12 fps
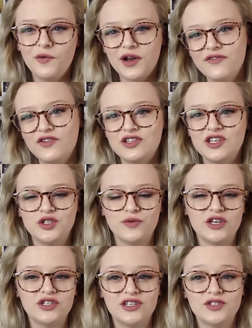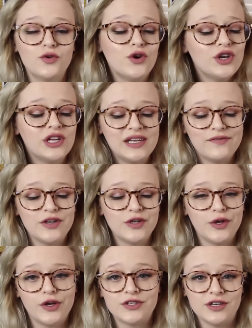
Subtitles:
whatever your situation is, or you can even do your